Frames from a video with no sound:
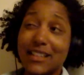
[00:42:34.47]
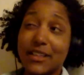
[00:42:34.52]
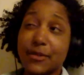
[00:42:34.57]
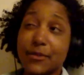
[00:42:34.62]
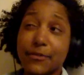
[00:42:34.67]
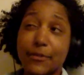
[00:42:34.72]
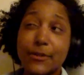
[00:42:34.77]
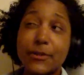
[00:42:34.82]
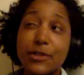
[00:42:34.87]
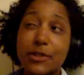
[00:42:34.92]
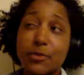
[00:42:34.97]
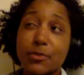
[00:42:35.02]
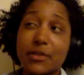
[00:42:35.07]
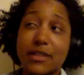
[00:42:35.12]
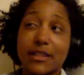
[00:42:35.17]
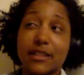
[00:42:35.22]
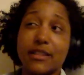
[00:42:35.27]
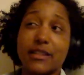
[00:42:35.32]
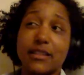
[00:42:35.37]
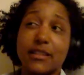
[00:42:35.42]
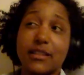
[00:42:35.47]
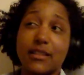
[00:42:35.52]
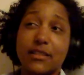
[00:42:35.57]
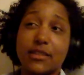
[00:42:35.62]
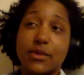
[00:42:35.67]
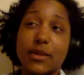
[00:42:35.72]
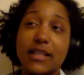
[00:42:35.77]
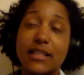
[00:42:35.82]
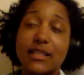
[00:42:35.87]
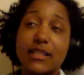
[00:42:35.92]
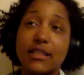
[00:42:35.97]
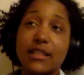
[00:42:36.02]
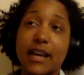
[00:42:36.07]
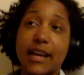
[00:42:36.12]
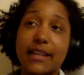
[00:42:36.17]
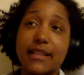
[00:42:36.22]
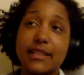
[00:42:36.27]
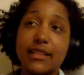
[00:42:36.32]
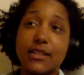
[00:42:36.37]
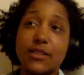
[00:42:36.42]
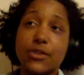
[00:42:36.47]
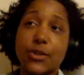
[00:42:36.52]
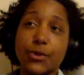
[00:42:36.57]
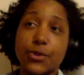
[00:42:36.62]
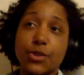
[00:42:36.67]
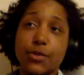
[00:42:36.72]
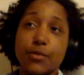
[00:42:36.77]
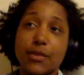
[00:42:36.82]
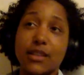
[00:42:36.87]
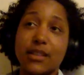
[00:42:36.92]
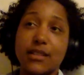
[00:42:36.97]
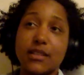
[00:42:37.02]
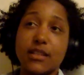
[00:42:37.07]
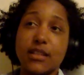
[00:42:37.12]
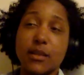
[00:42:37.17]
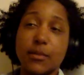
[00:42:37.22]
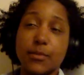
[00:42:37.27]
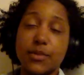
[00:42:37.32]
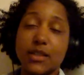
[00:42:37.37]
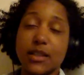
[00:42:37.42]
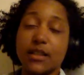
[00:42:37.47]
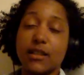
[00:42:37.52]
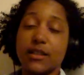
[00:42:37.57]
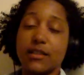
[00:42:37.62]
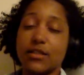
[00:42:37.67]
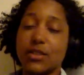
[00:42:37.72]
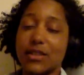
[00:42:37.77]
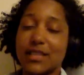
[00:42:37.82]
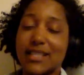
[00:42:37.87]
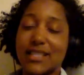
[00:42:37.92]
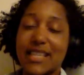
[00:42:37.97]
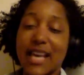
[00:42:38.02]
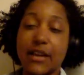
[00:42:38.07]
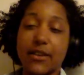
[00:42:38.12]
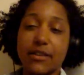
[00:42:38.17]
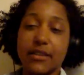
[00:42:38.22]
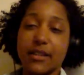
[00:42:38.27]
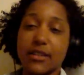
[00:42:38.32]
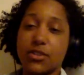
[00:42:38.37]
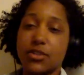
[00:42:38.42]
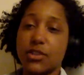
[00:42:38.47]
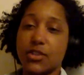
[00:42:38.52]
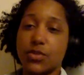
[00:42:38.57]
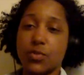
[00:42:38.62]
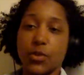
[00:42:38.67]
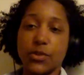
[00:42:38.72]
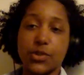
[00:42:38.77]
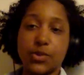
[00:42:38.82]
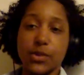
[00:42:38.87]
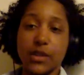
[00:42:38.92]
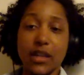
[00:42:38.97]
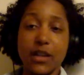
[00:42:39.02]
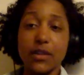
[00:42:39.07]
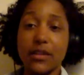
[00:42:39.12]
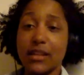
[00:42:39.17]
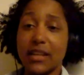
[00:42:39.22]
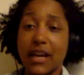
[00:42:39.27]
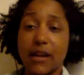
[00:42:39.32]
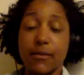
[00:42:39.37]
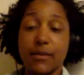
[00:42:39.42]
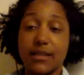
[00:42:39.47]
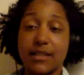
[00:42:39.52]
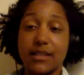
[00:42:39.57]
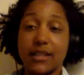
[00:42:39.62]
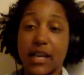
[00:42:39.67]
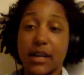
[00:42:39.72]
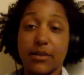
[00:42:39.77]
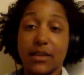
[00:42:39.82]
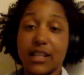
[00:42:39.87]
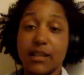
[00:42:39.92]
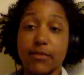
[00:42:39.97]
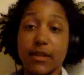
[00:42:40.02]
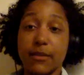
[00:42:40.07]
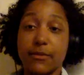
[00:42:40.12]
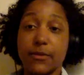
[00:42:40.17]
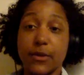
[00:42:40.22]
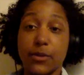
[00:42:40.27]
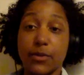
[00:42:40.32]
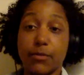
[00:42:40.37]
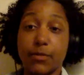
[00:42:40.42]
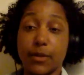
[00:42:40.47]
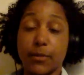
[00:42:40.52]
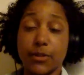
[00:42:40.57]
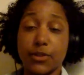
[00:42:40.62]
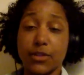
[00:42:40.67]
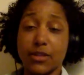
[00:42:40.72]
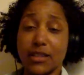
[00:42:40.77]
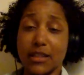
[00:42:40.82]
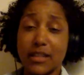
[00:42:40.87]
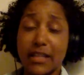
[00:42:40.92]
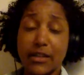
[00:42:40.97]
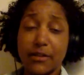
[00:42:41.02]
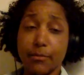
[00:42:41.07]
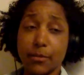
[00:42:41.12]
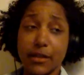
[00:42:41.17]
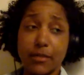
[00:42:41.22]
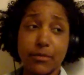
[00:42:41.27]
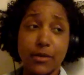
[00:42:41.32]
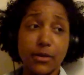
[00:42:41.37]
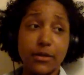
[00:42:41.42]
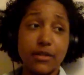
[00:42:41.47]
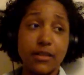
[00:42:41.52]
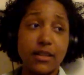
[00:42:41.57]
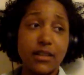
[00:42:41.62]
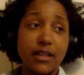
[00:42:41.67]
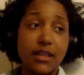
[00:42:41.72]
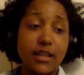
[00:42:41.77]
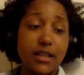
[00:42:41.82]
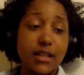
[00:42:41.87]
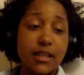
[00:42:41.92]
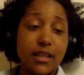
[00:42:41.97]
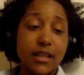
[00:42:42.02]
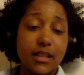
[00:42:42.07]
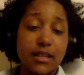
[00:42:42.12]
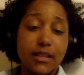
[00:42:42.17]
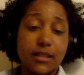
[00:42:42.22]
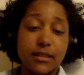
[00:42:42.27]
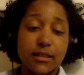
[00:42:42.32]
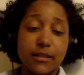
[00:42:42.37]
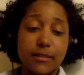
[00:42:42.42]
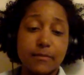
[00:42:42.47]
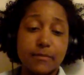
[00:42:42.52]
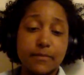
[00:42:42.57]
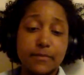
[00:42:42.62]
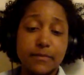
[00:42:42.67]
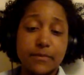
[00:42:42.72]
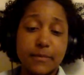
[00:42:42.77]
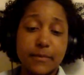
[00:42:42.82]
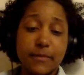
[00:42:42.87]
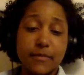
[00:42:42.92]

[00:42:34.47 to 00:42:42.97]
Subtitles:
And the first week, so I did social media dumps like on just Saturdays, just once a week. Other than that, I would keep my phone pretty much just on airplane mode. And